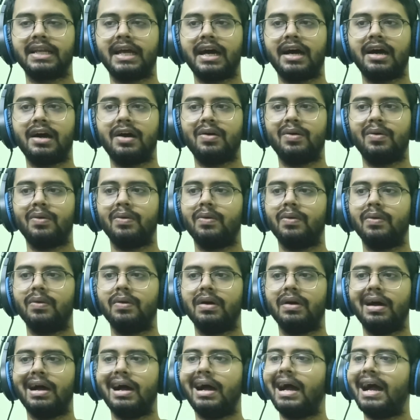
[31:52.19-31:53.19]
Now
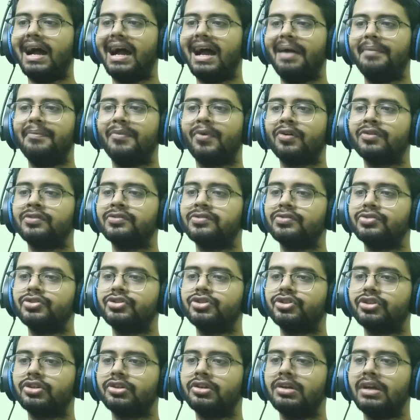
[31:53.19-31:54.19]
I'm not so
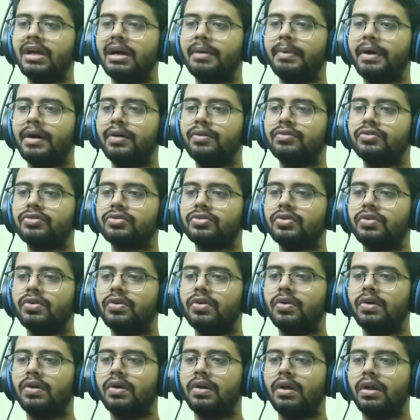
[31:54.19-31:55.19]
sure about
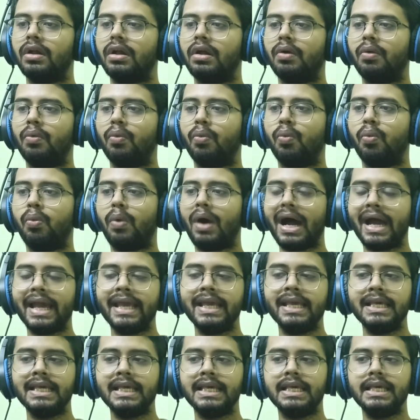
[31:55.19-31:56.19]

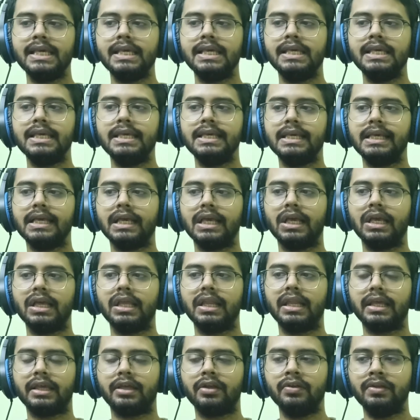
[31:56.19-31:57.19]
why he,
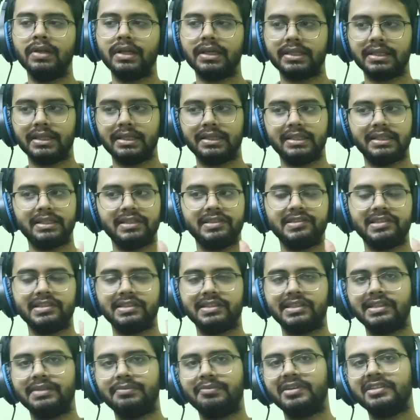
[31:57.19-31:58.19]
like, you know, like
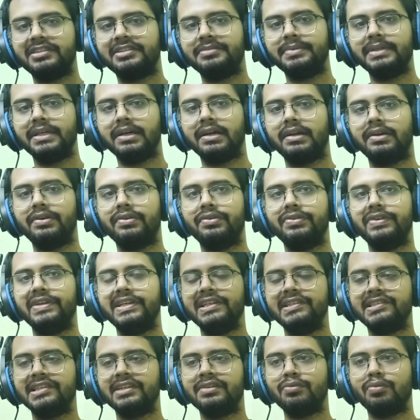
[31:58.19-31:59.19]
there must be a
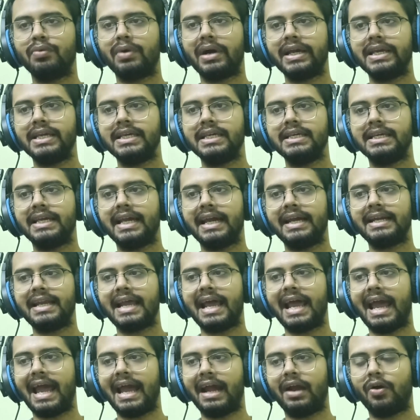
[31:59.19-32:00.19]
reason why he
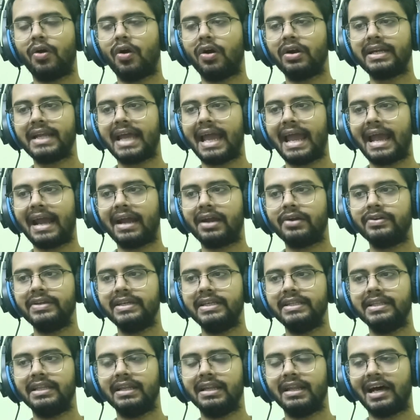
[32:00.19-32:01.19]
got
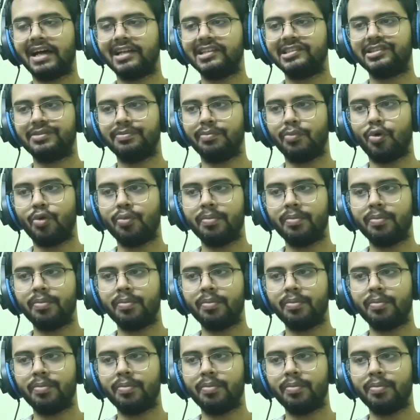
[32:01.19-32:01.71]
angry in the last